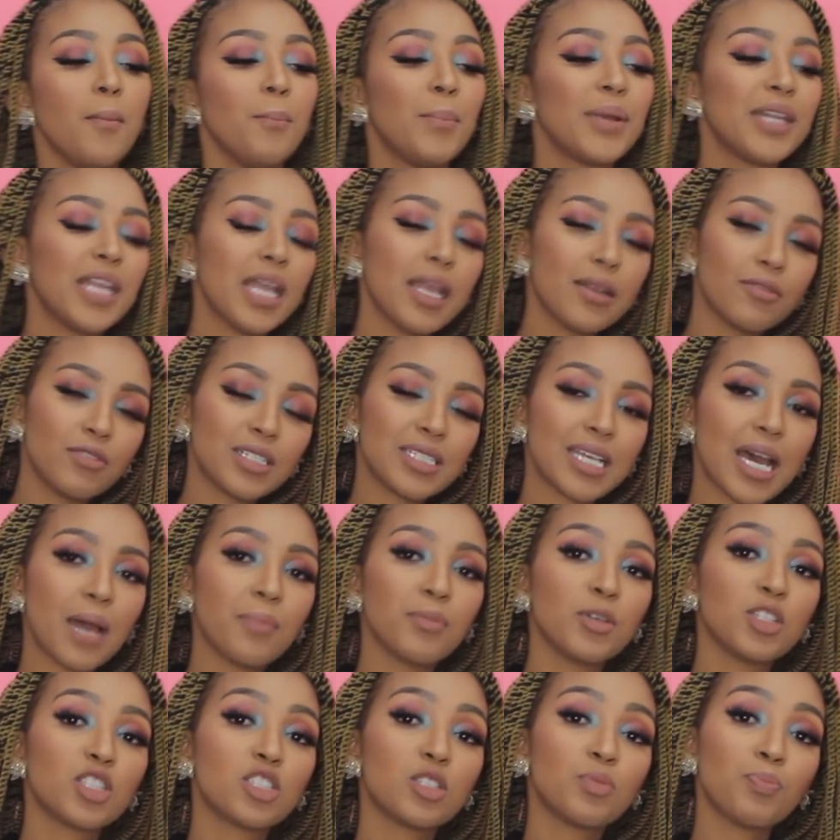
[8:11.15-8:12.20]
But every
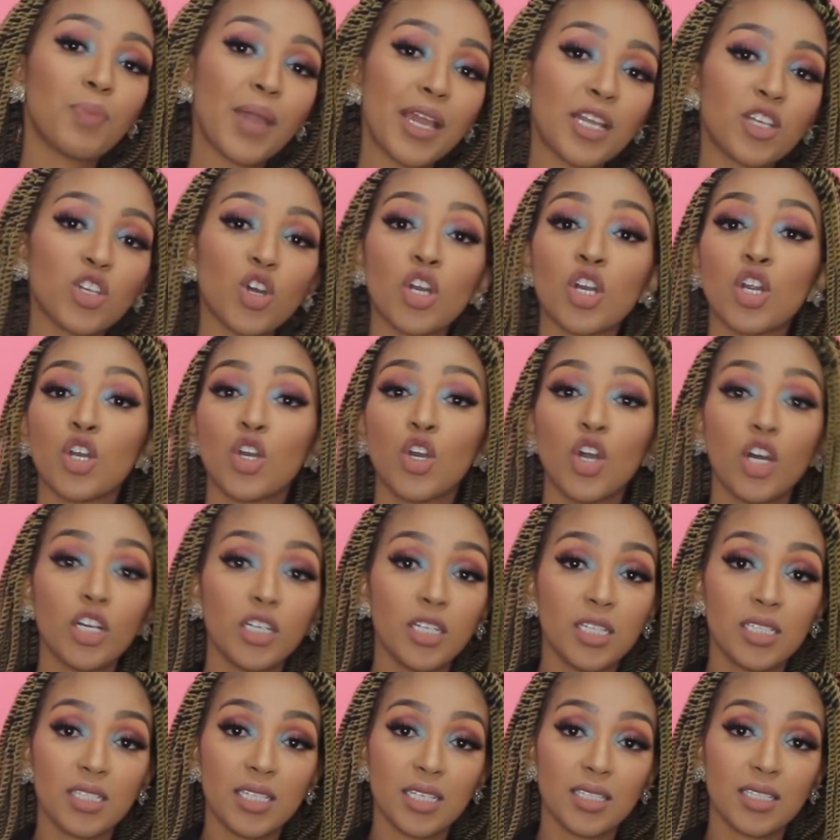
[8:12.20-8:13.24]
time you spend on a
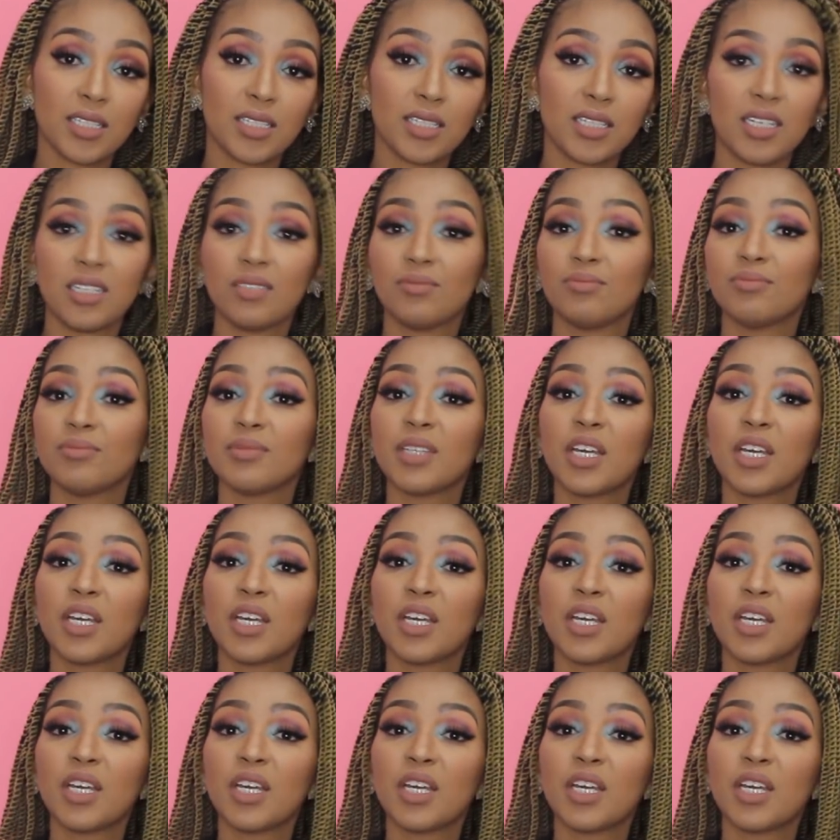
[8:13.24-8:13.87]
non-necessity,